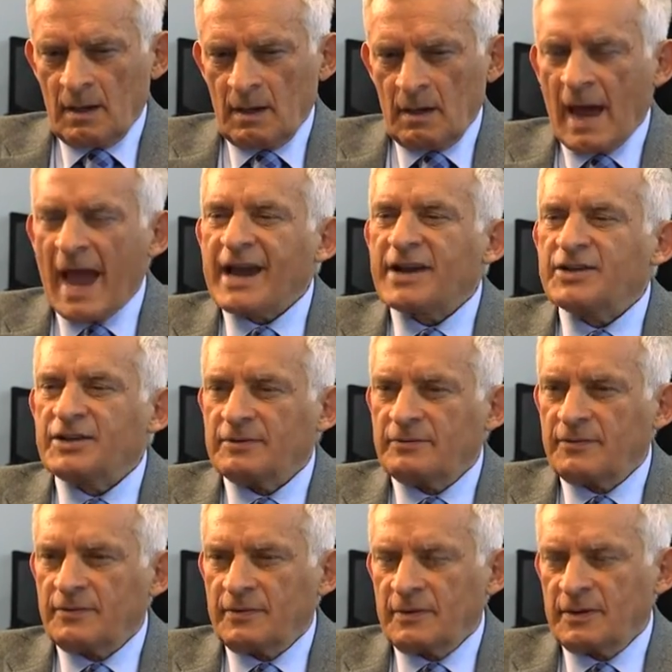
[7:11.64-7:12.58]
active
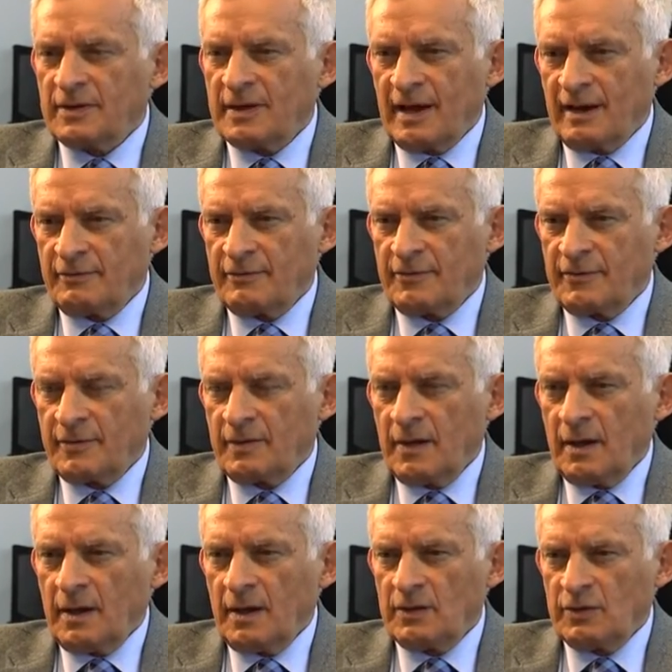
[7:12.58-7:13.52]
enough
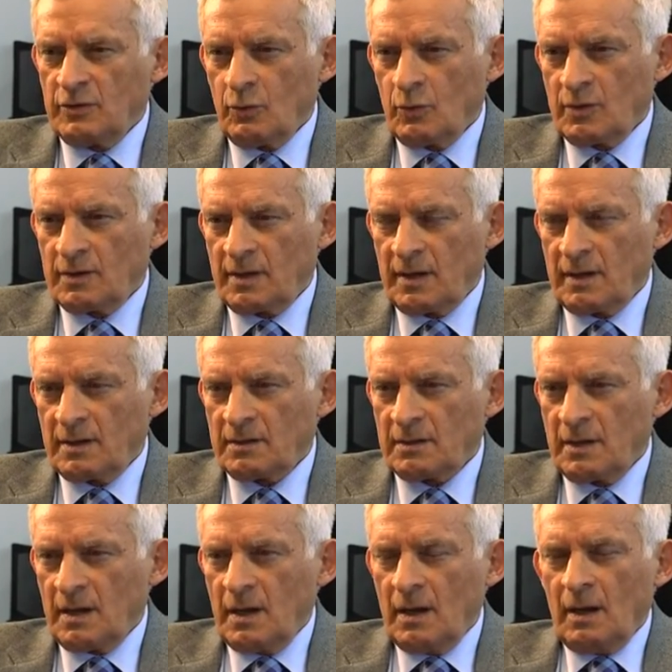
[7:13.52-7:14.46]
in Ukraine.
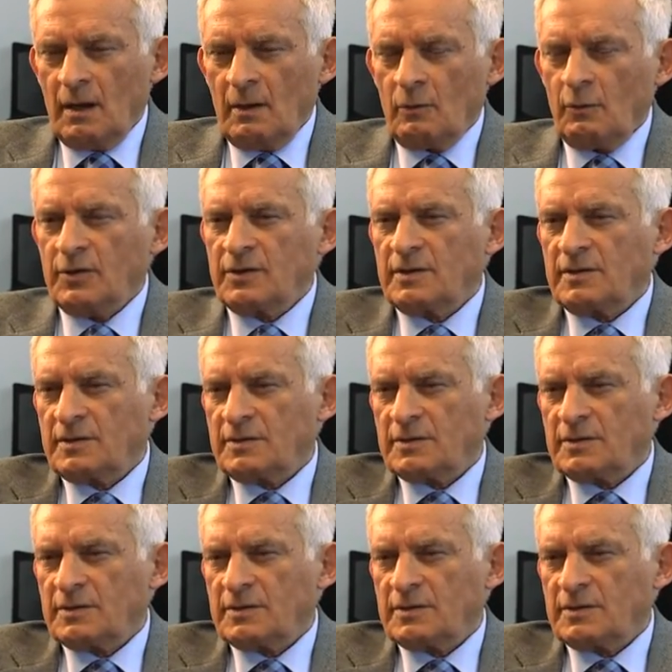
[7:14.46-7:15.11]
We didn't